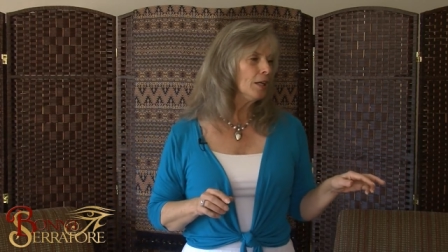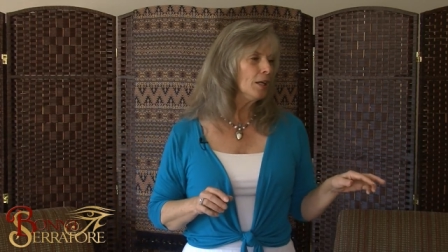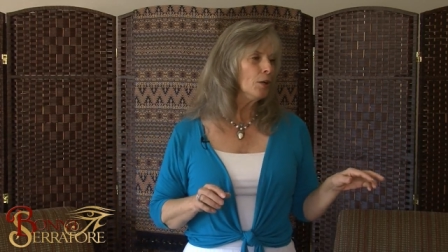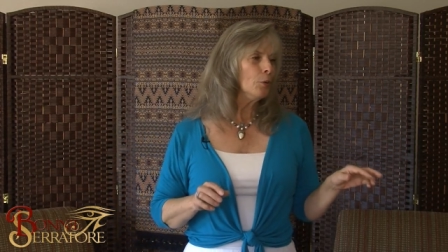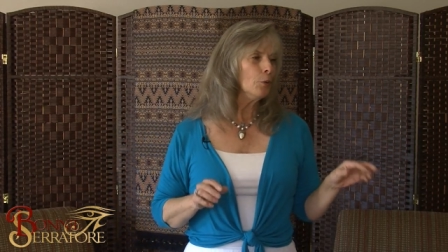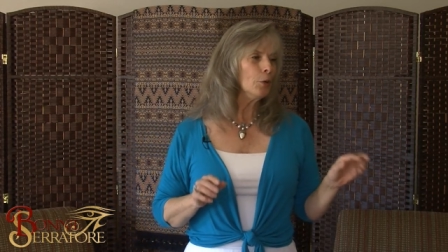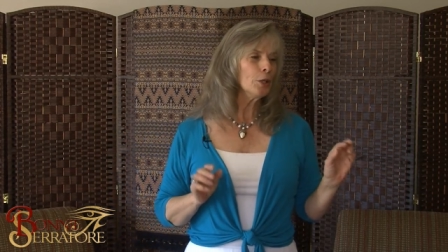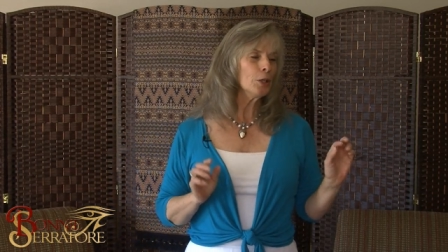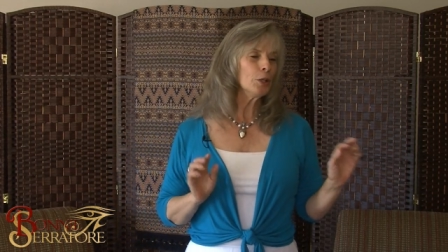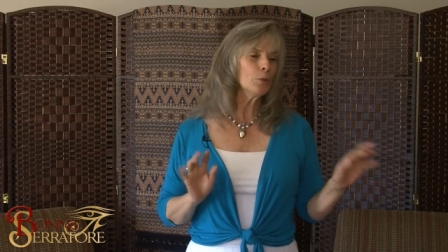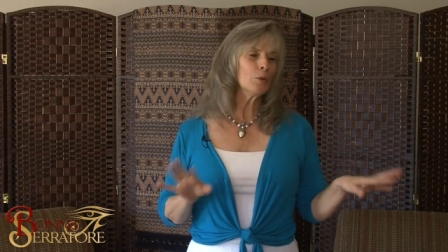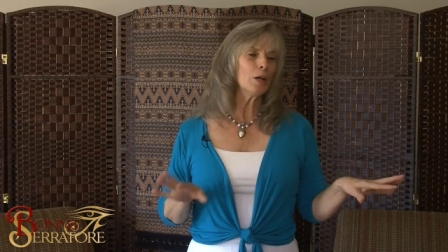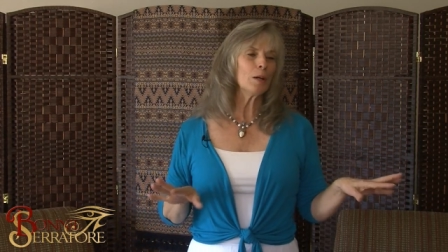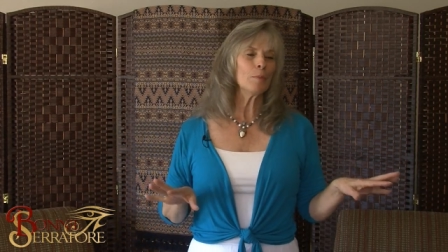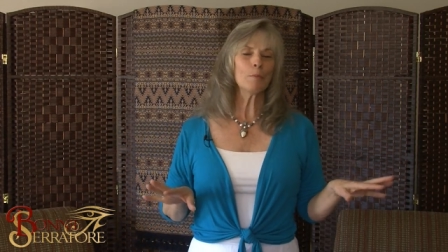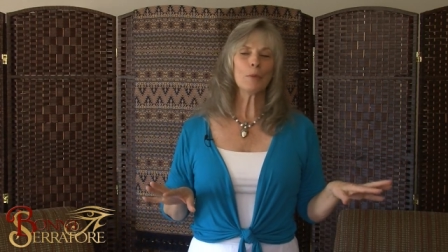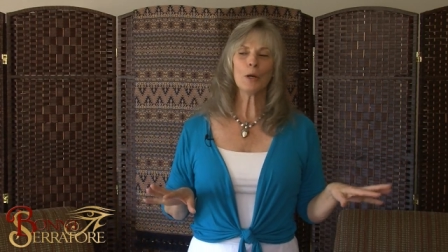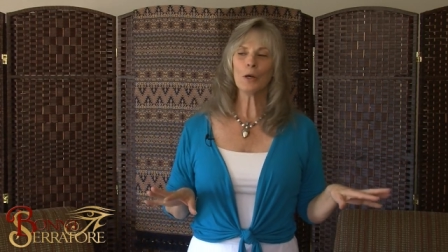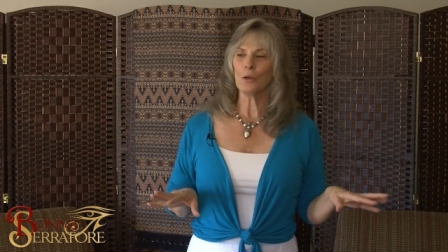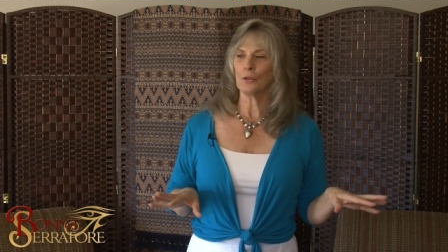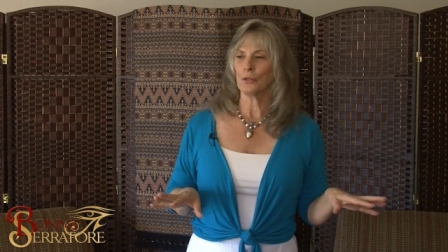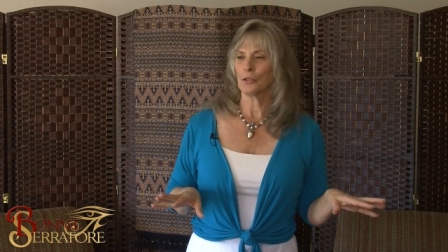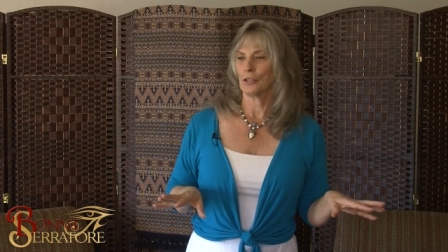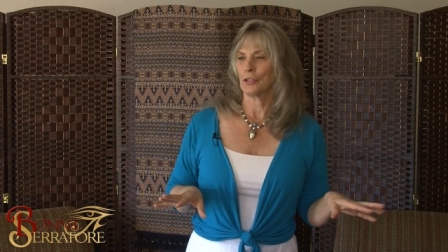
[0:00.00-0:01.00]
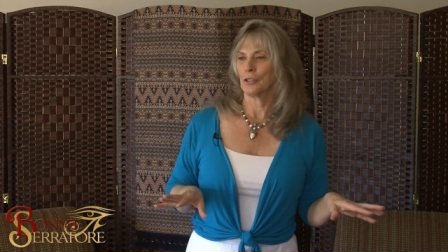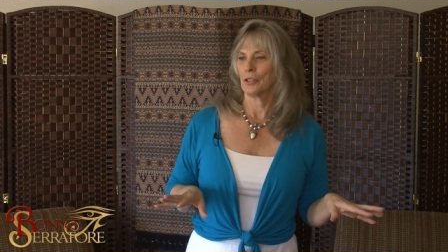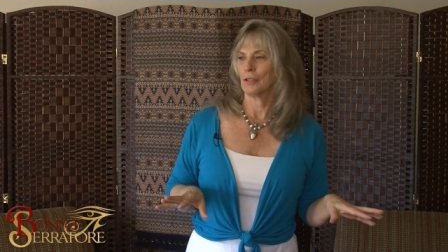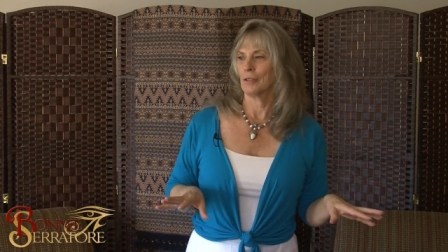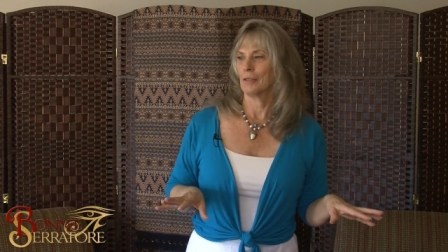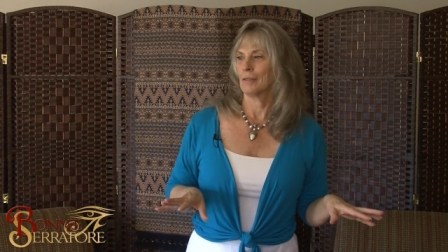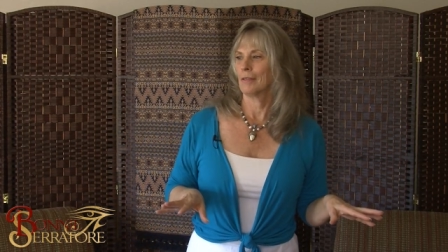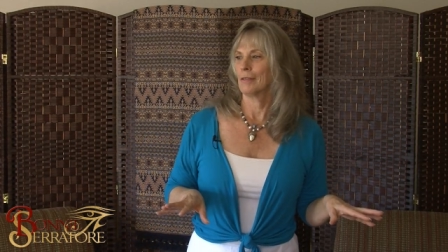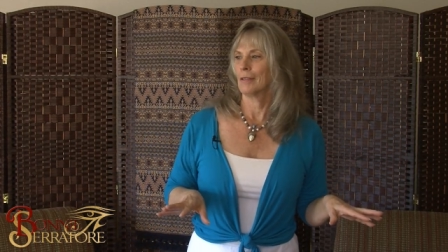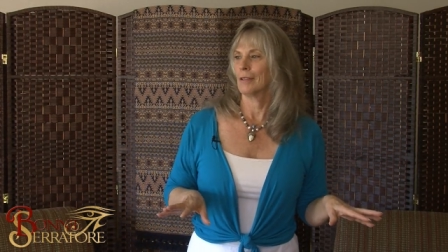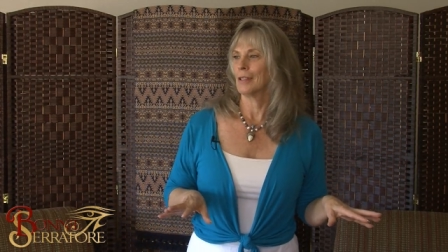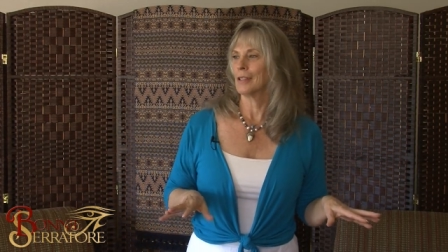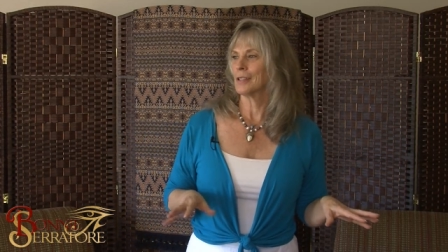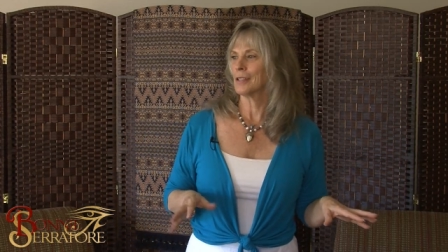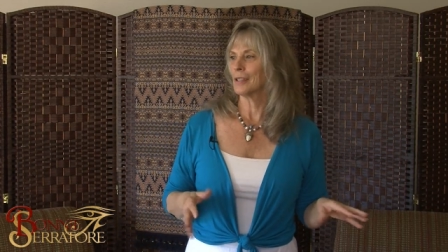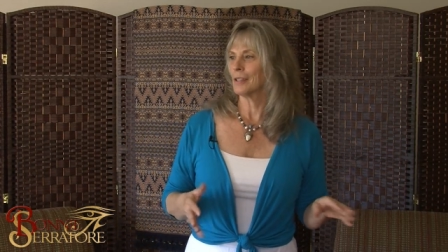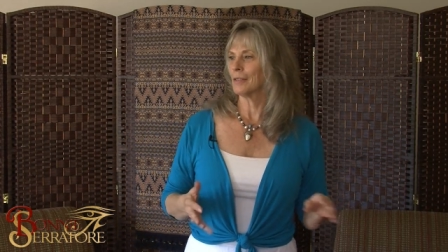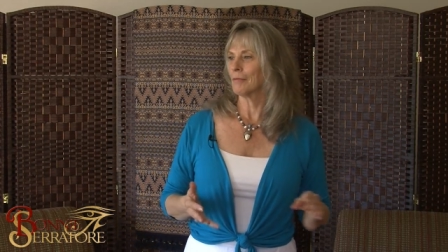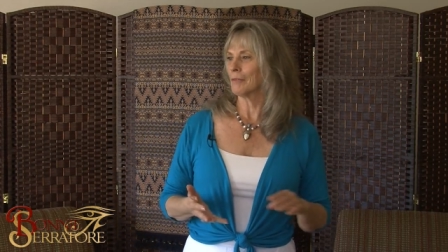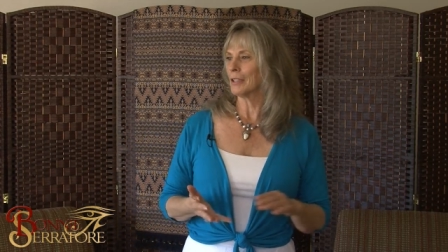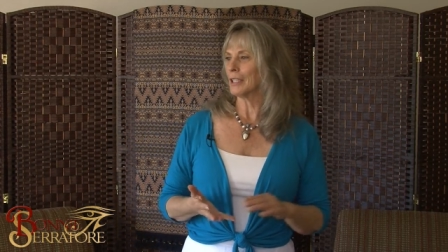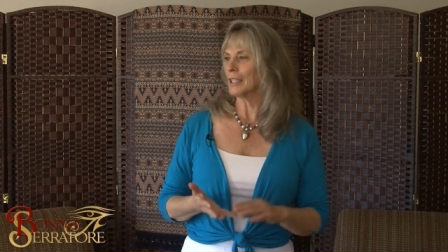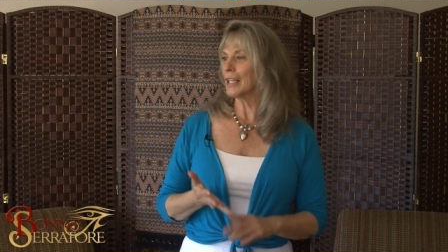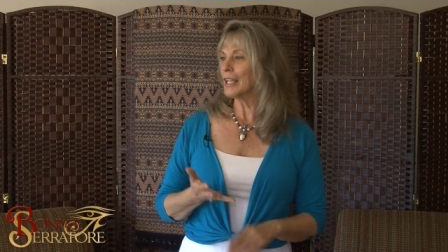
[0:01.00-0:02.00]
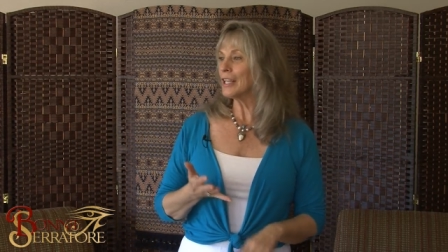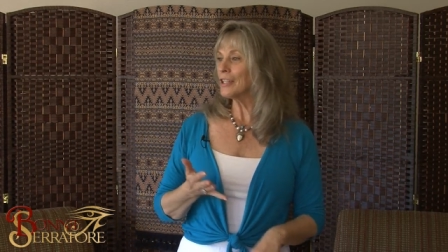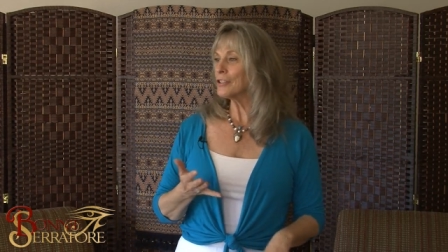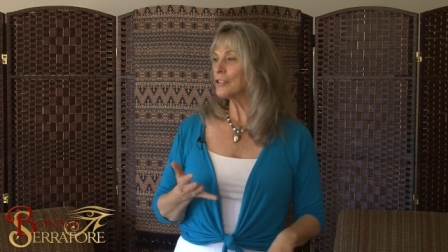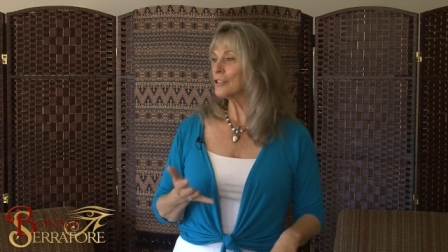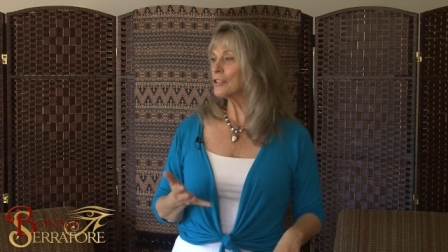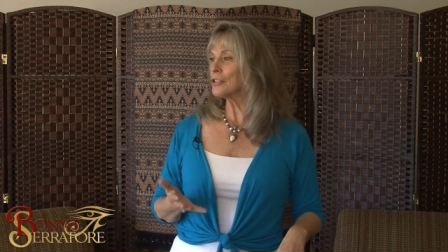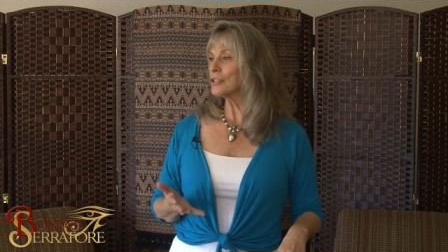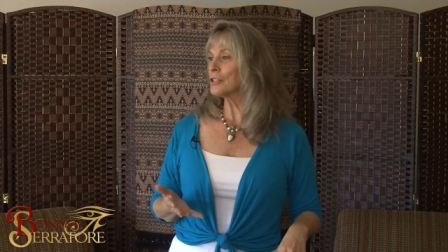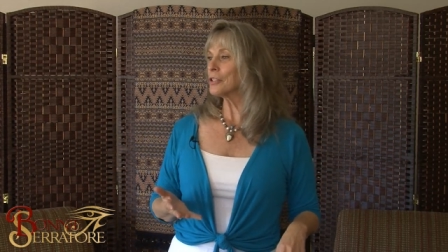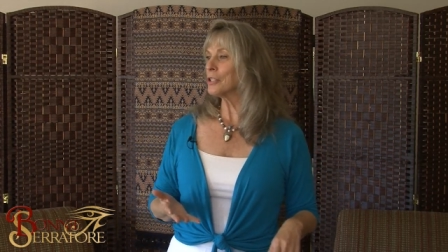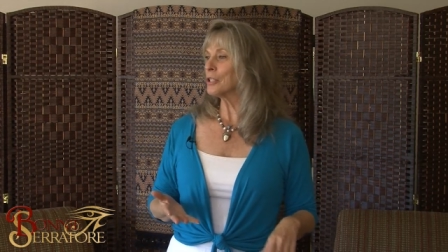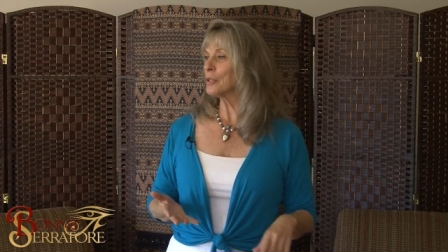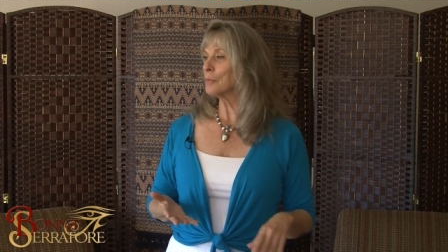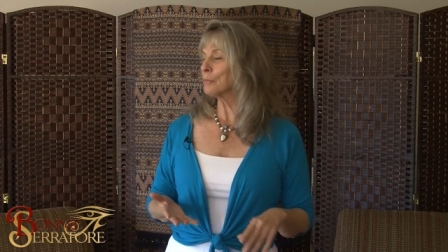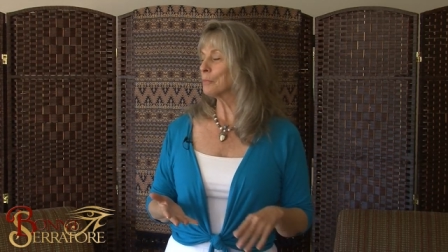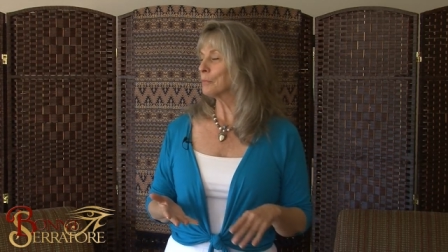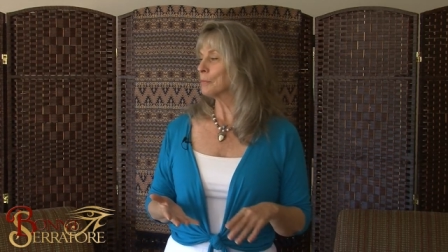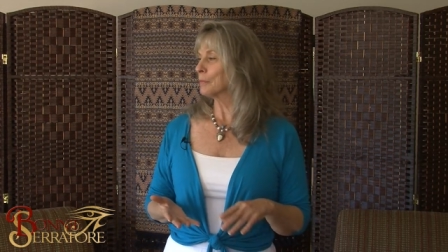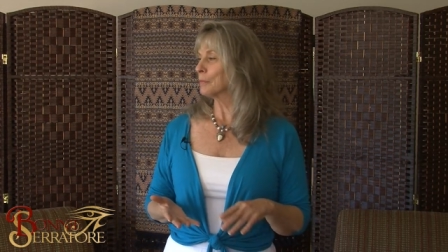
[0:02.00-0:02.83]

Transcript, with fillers: what do you want most? Is it relationship?